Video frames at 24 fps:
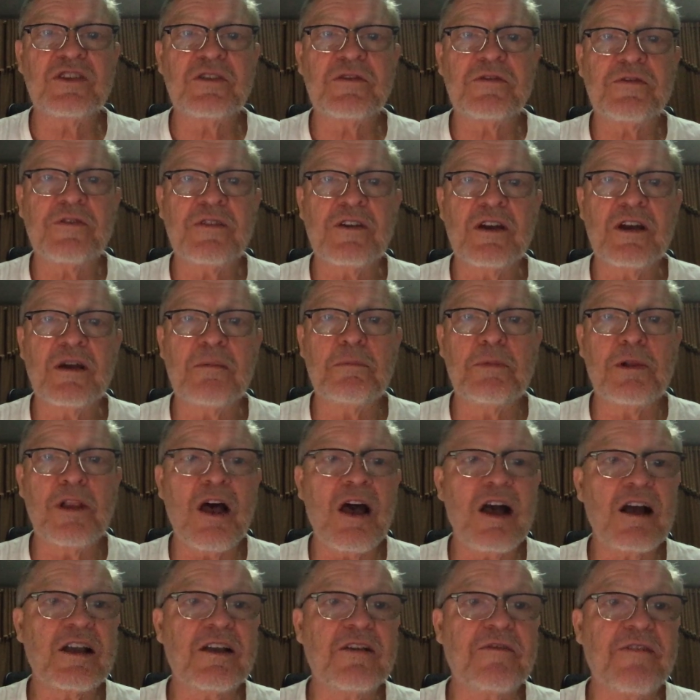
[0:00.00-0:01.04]
if a
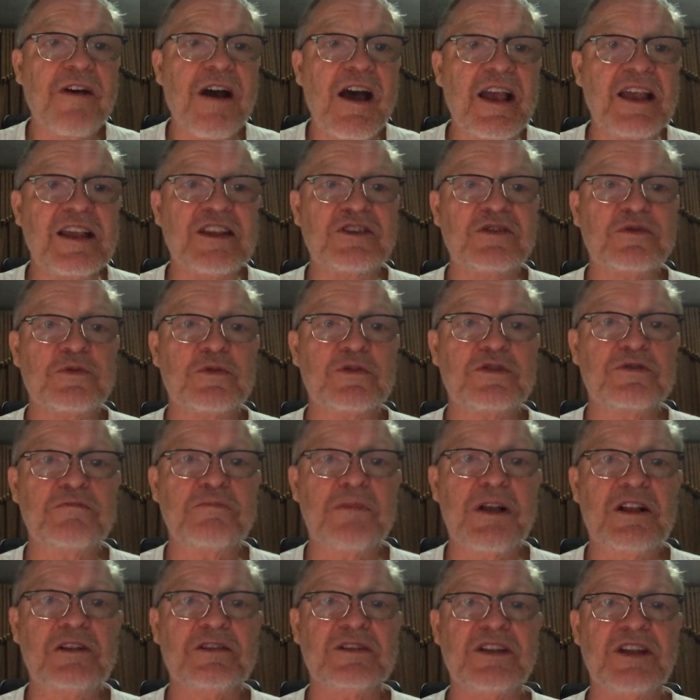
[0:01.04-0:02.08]
block of ice was
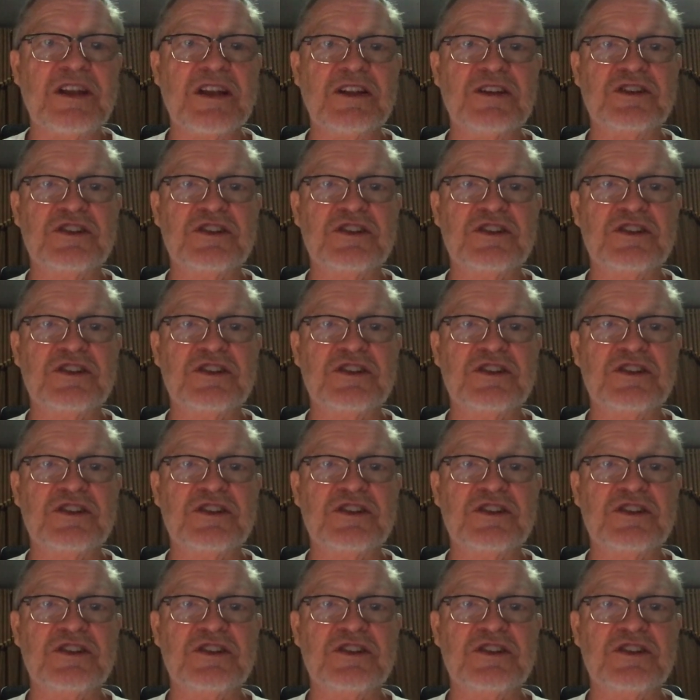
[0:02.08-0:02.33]
melting